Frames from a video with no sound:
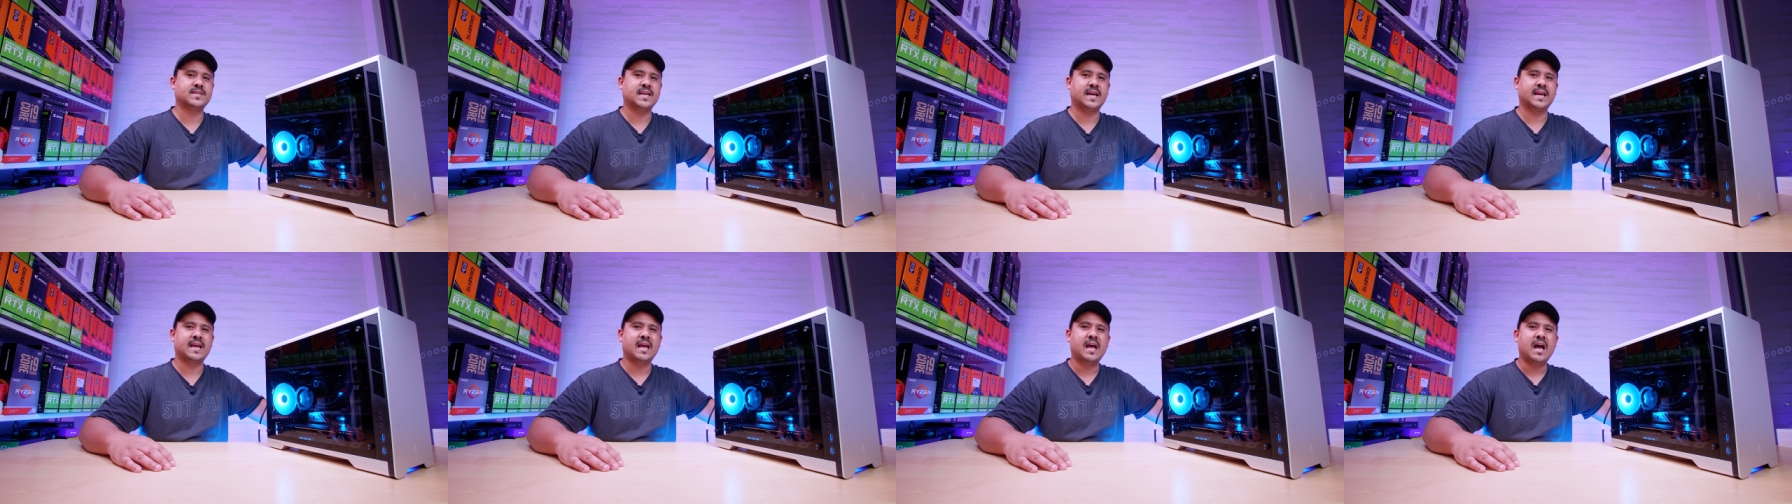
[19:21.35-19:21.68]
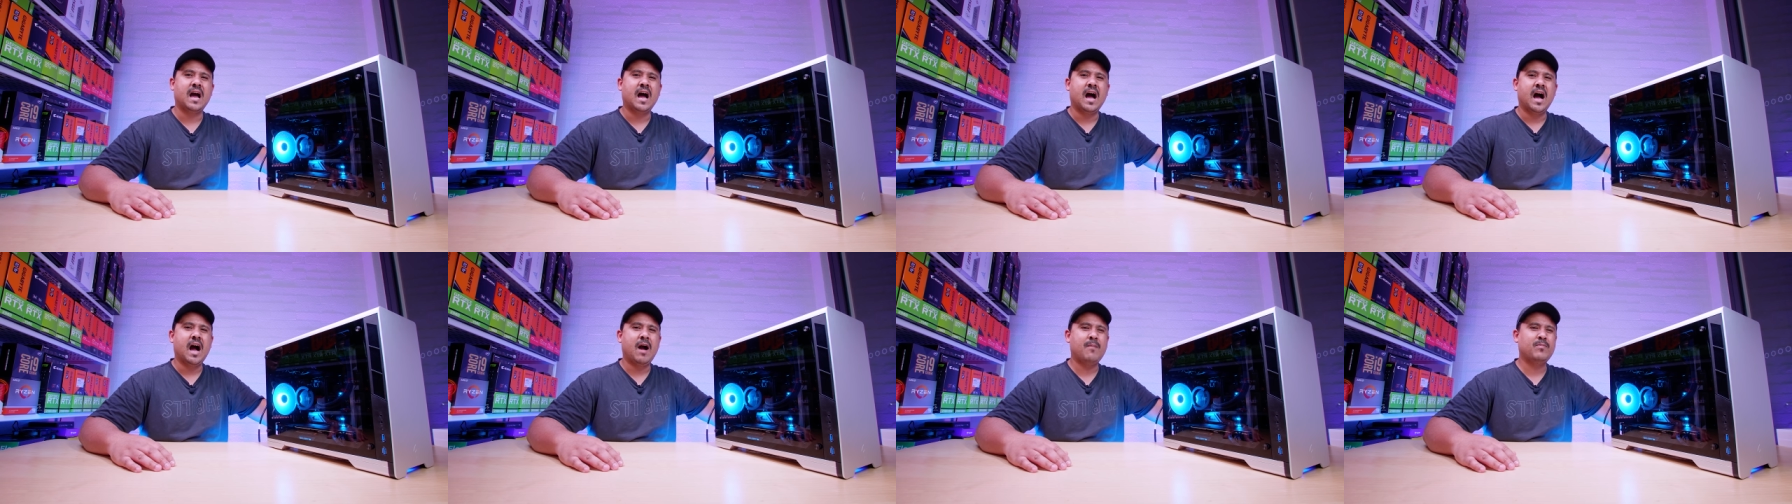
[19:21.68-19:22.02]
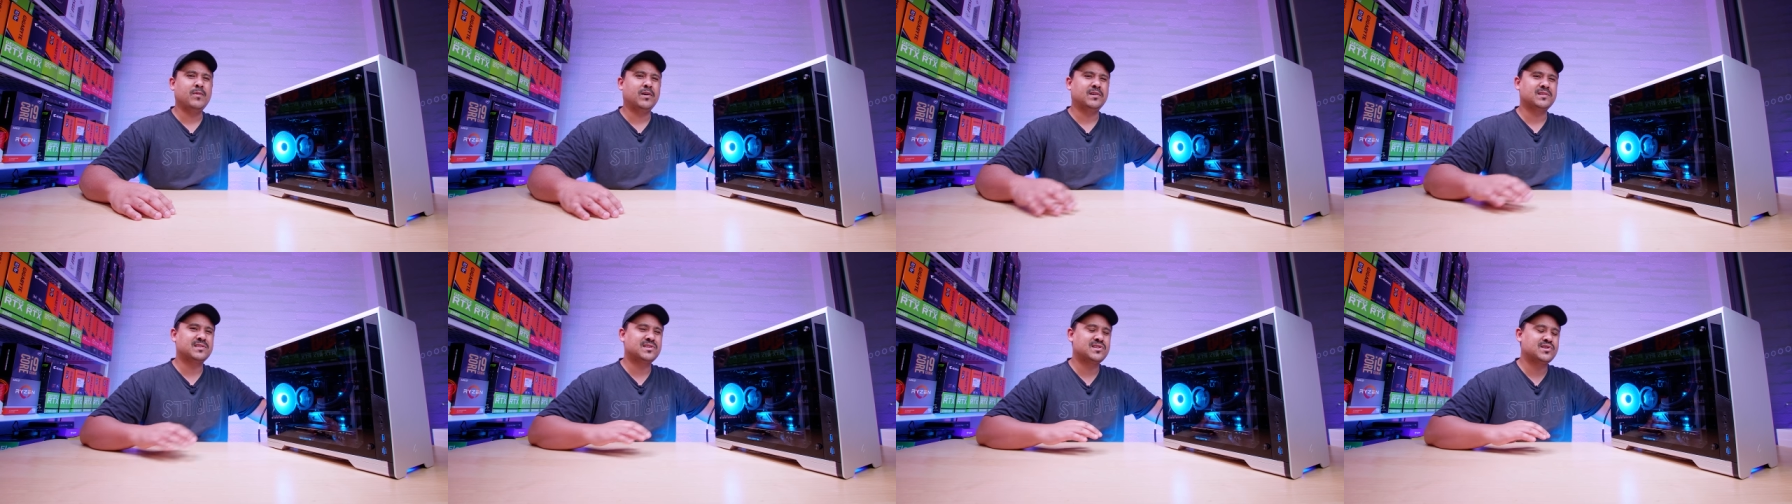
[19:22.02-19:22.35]
Like, I'm
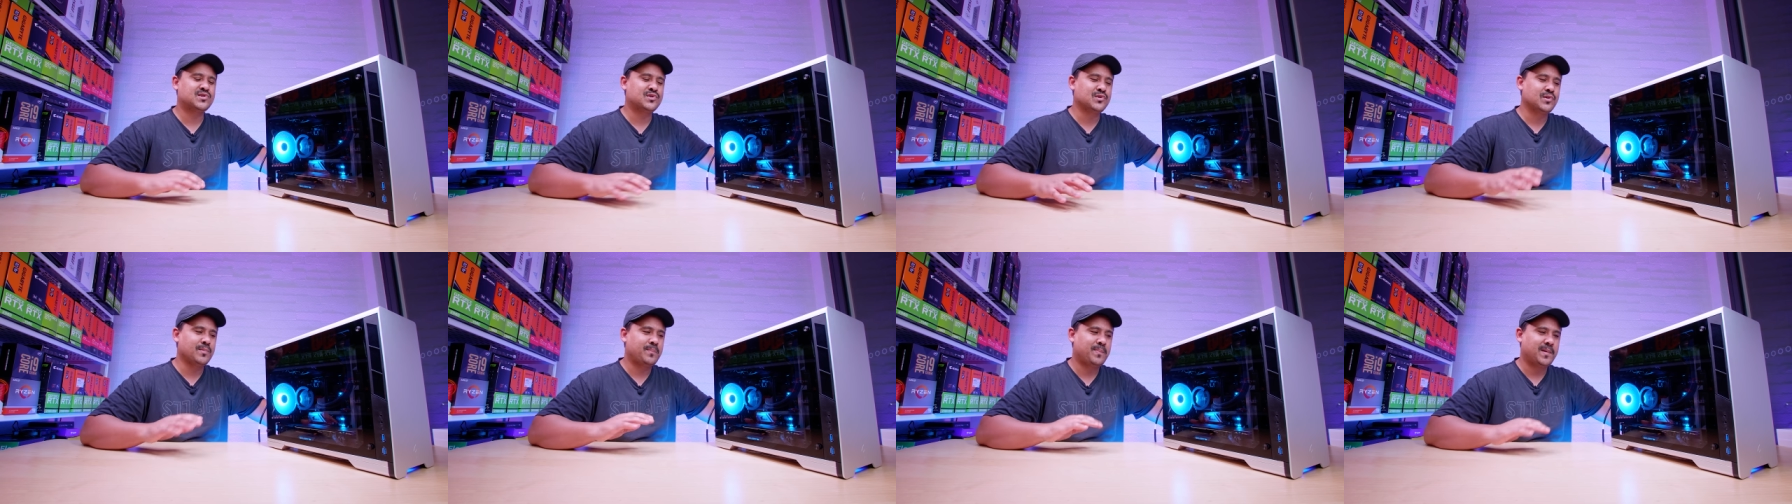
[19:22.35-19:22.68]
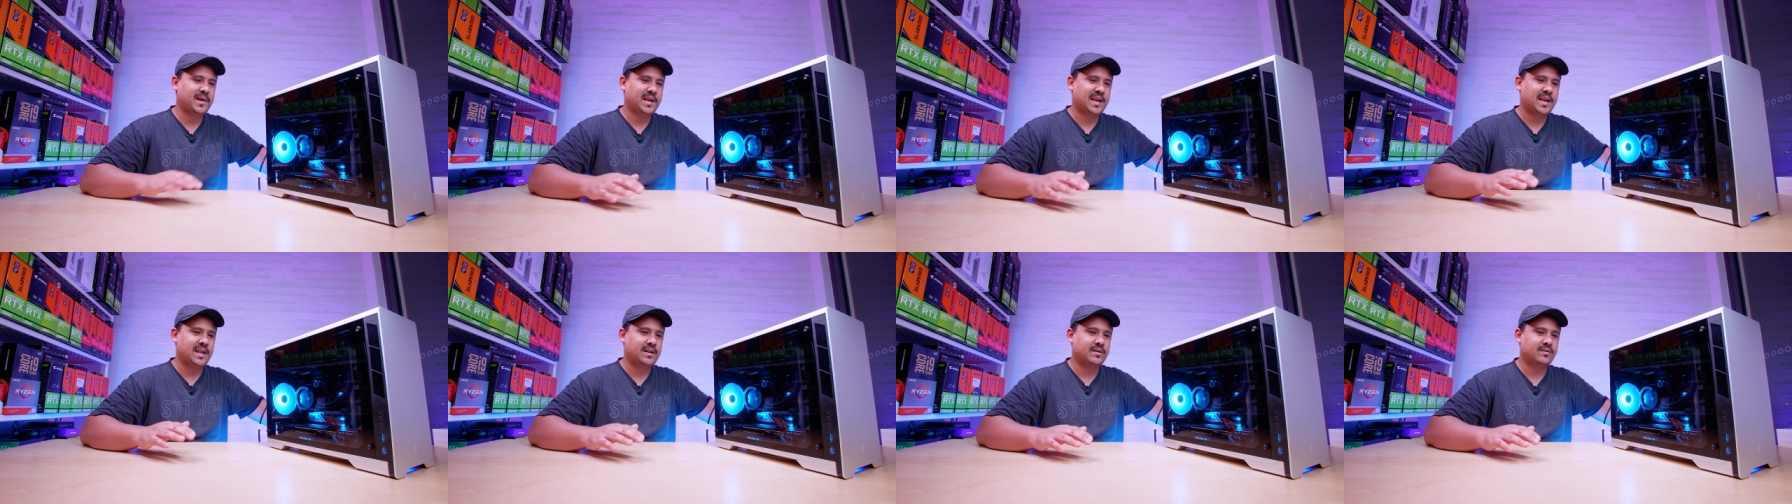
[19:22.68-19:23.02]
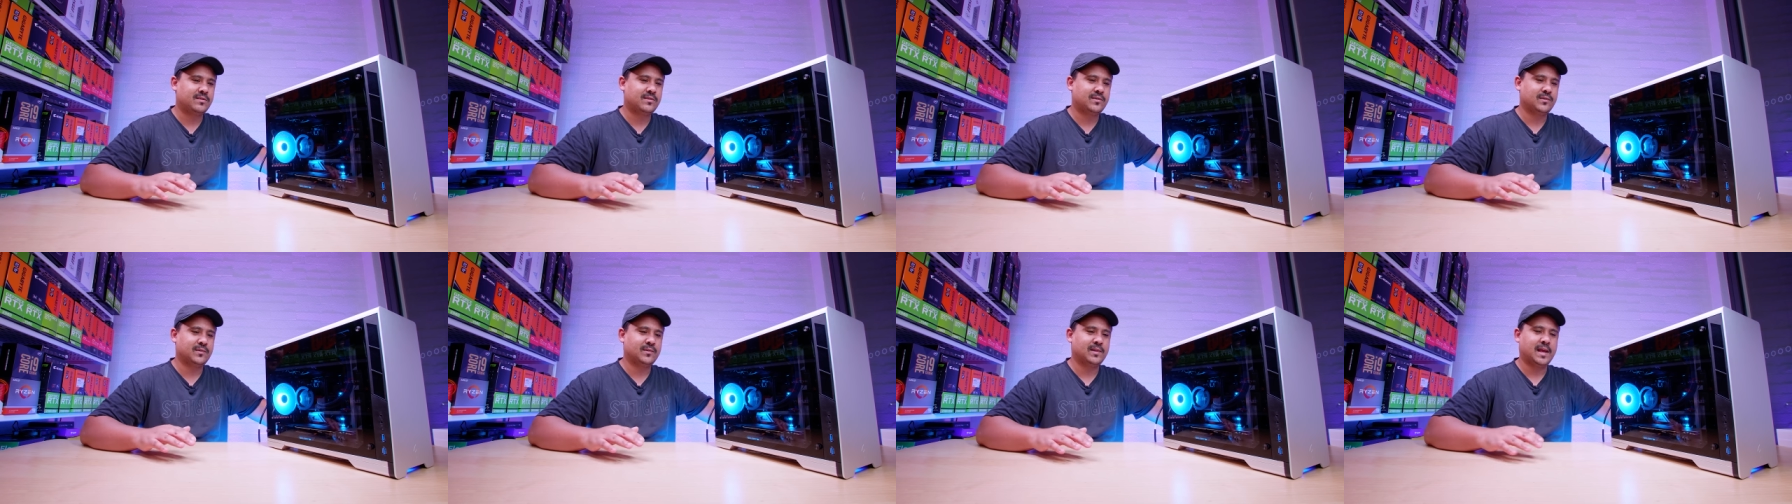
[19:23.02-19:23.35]
not super
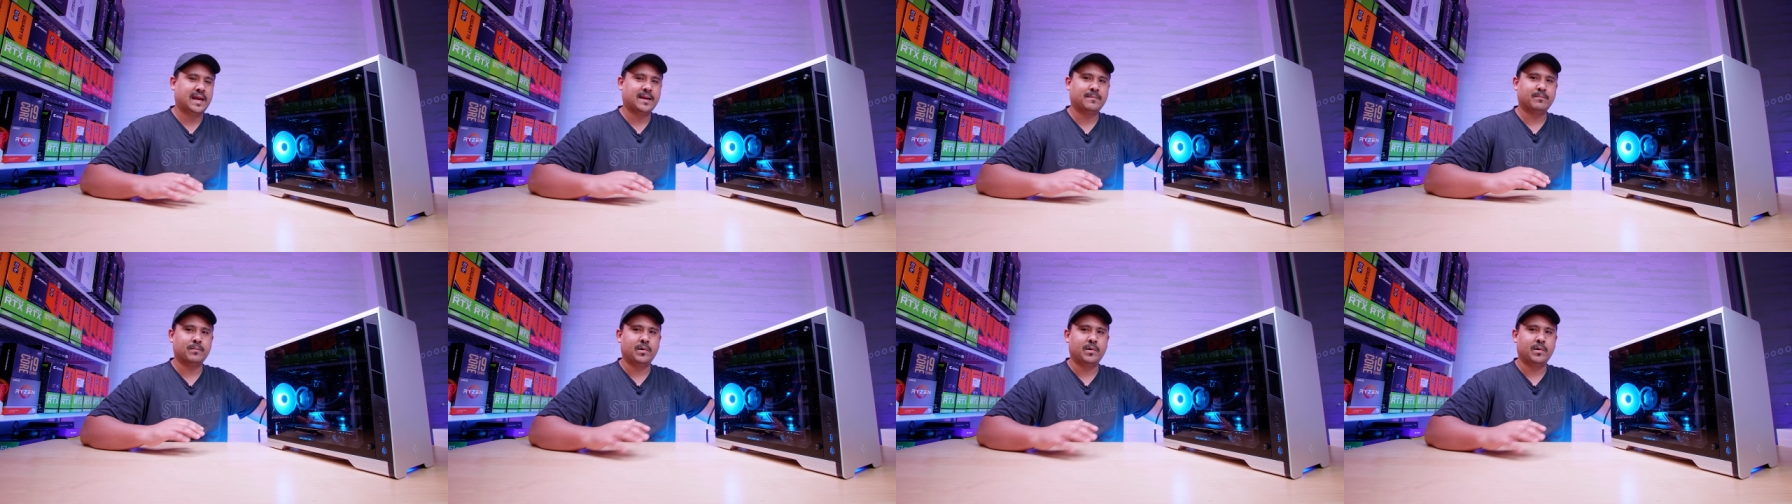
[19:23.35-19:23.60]
into like